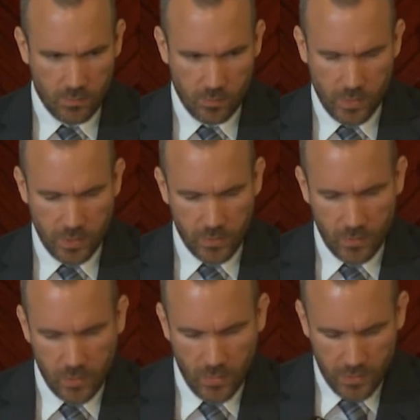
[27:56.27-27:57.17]
we need
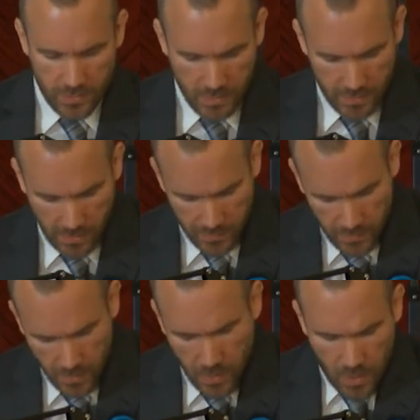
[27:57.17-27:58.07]
not go into details.
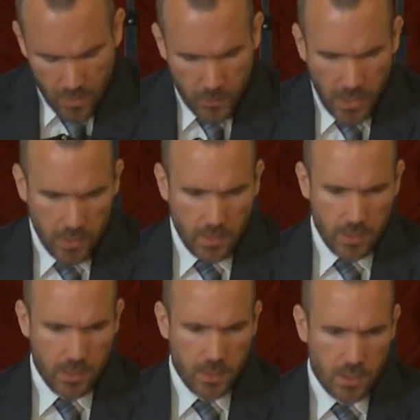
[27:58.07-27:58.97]
But
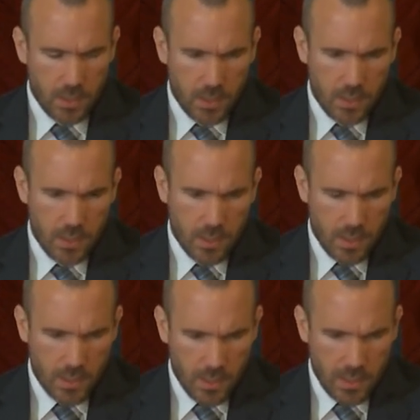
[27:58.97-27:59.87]

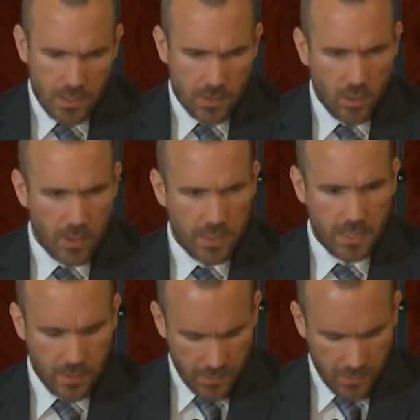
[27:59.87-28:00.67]
it's not taken